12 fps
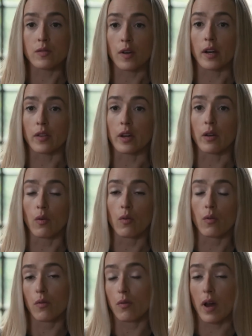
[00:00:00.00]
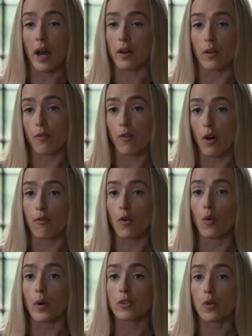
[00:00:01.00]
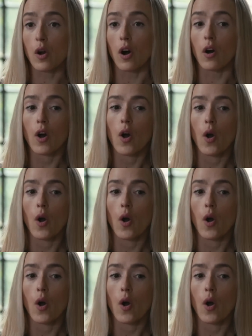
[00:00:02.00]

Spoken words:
finally had a full withdrawal.